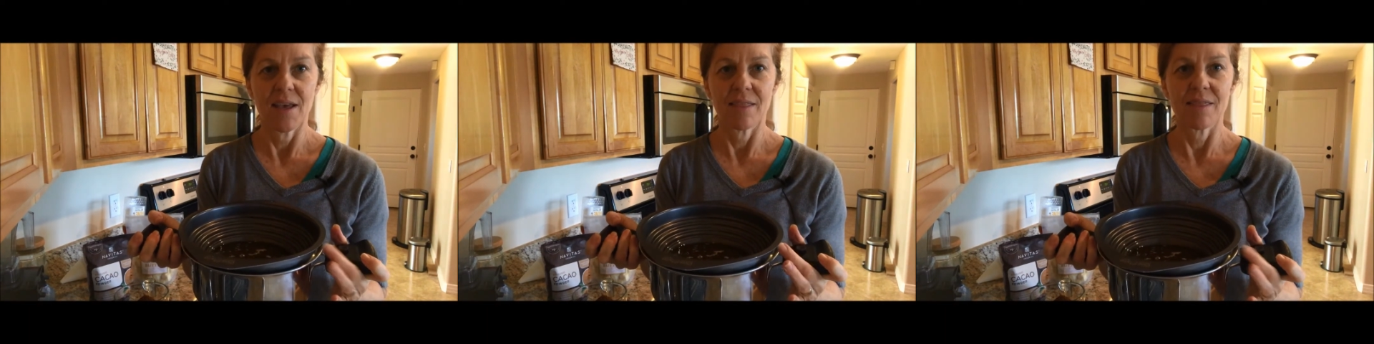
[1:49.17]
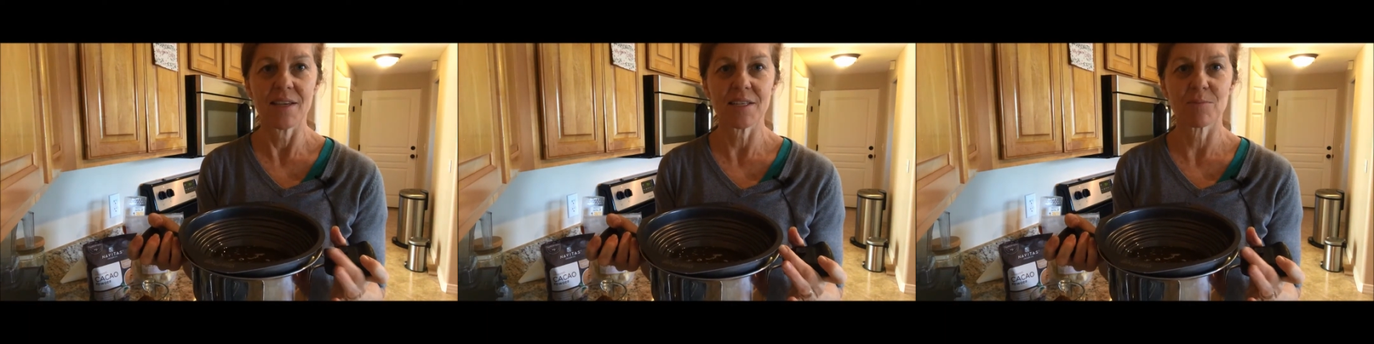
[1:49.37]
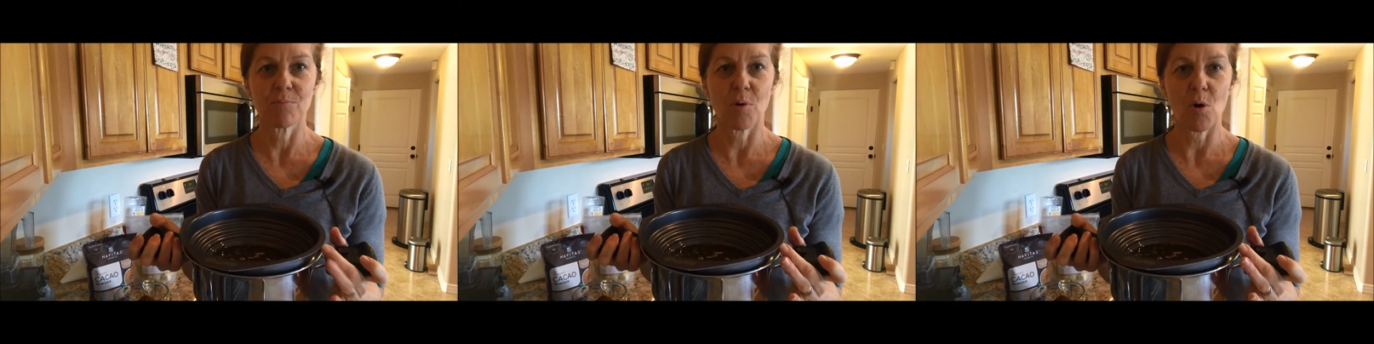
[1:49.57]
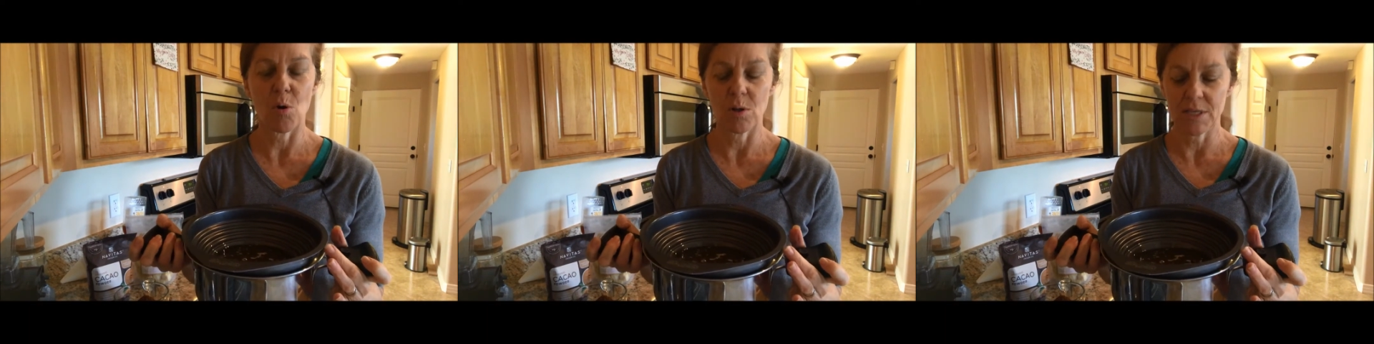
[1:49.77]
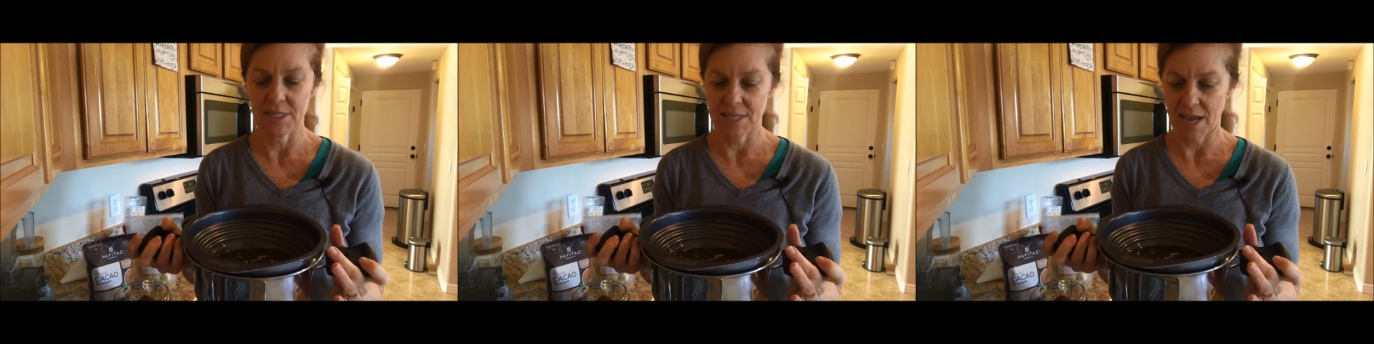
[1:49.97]
This
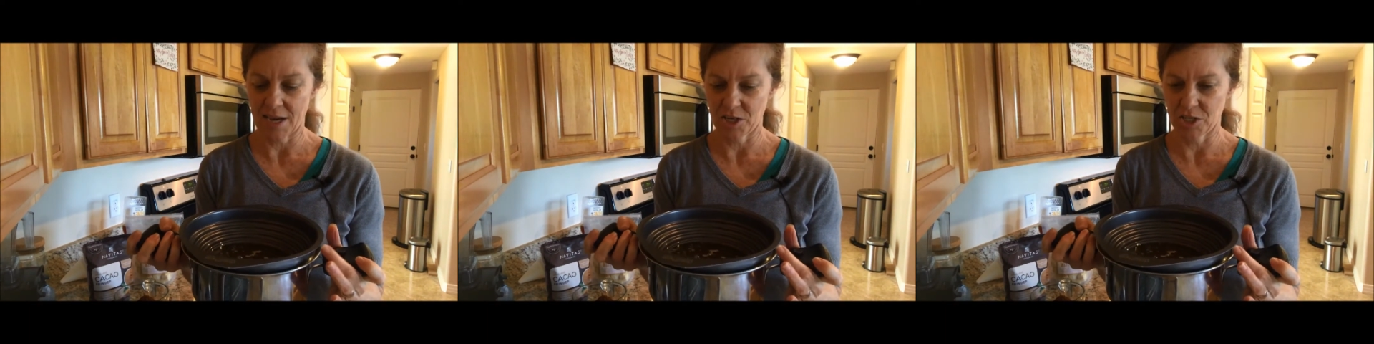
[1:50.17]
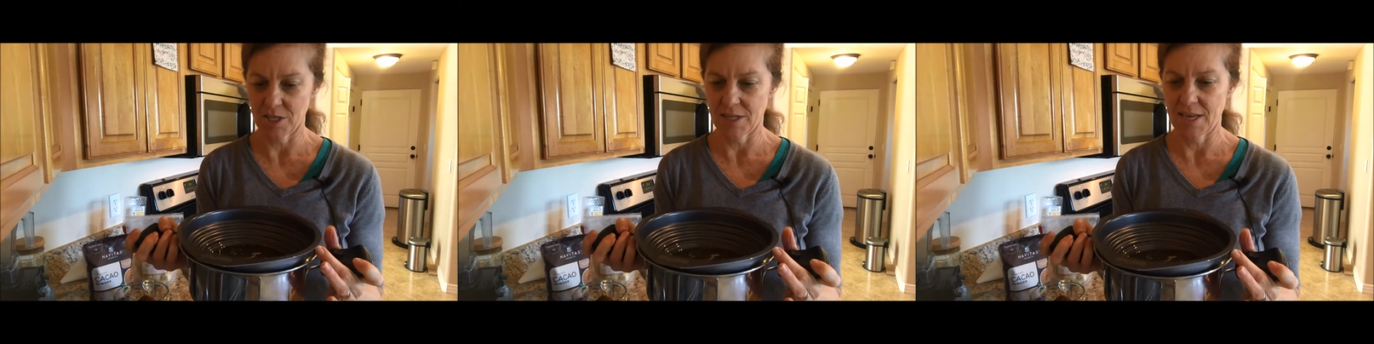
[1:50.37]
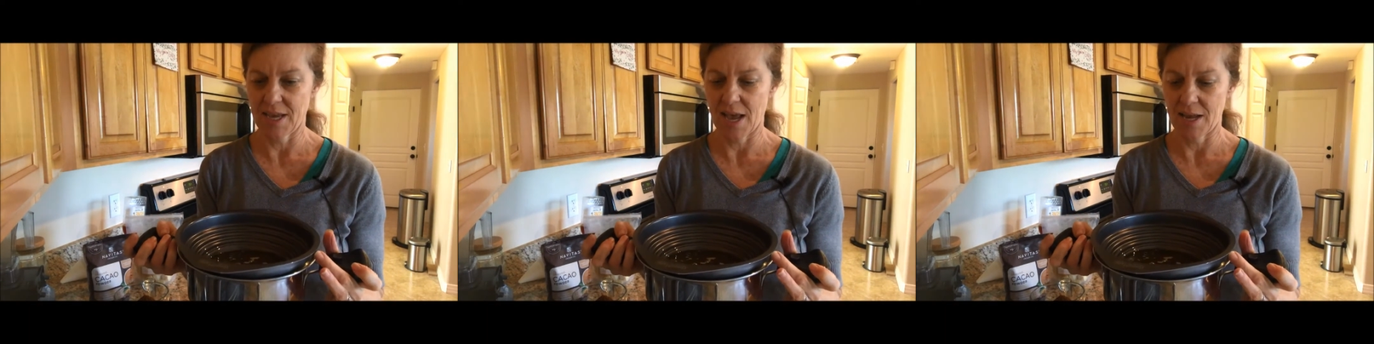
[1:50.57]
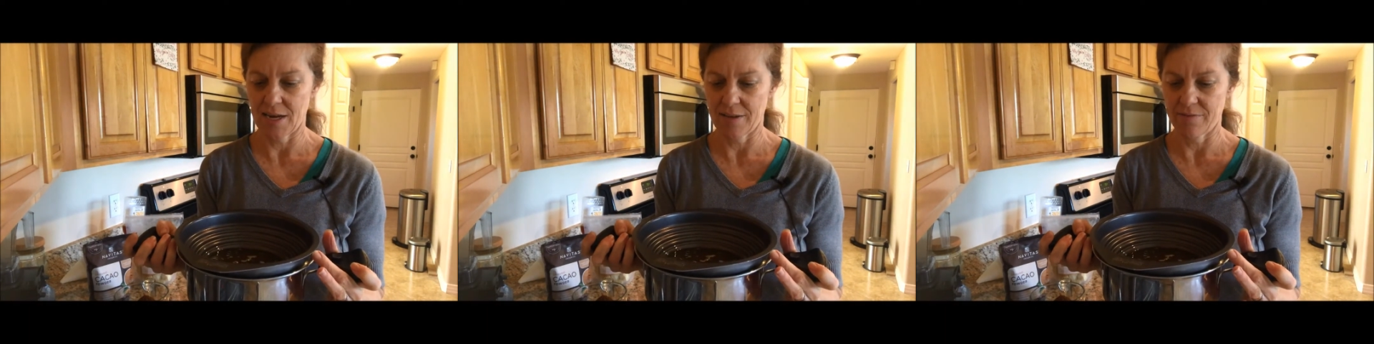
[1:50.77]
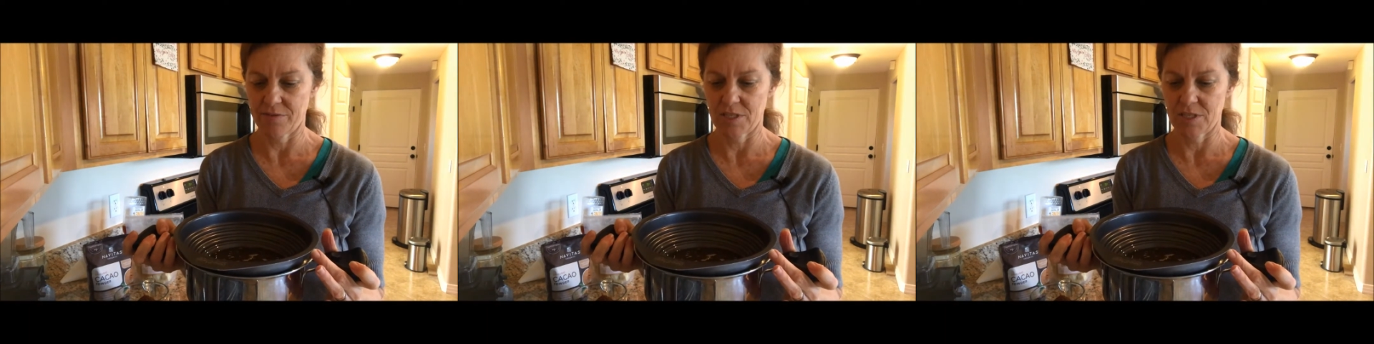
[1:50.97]
bowl is actually kind of